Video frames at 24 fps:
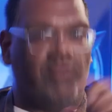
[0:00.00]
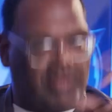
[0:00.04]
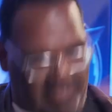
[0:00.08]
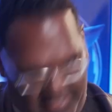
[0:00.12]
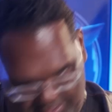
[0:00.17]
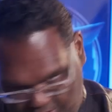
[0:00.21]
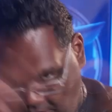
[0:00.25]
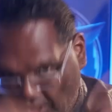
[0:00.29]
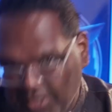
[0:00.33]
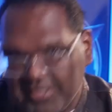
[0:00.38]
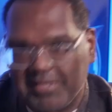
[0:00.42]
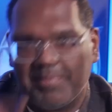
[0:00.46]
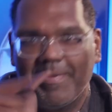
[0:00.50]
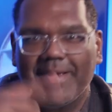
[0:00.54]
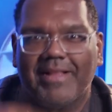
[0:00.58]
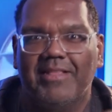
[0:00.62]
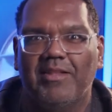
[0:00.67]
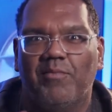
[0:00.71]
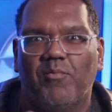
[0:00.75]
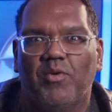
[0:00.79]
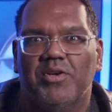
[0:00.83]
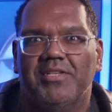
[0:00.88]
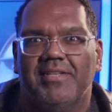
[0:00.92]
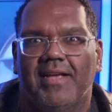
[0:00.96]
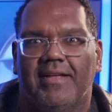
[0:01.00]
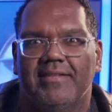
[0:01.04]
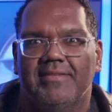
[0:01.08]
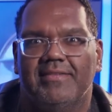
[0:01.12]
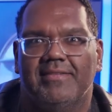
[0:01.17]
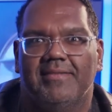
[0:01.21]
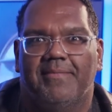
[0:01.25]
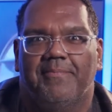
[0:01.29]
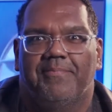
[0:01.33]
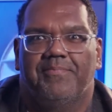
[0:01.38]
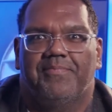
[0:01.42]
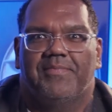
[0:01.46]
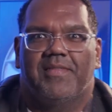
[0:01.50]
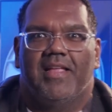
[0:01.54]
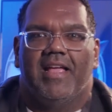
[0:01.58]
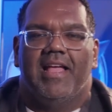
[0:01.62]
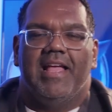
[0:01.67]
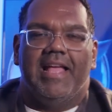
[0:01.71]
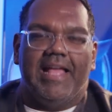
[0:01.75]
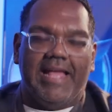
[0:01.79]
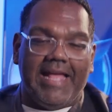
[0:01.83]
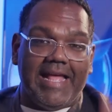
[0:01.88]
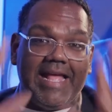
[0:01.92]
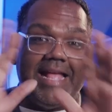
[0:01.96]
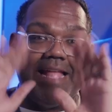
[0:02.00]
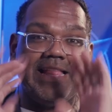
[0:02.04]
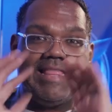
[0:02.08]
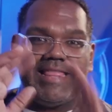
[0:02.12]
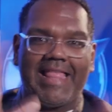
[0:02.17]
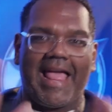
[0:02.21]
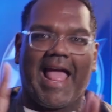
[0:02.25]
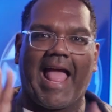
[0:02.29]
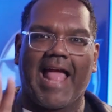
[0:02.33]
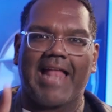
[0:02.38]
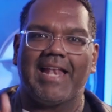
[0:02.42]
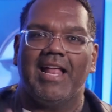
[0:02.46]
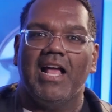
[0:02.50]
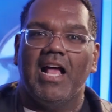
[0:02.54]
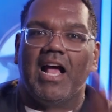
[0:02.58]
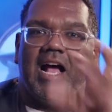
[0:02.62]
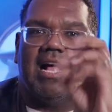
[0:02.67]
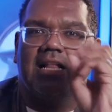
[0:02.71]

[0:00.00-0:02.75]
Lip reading: starts to make a little more sense. In that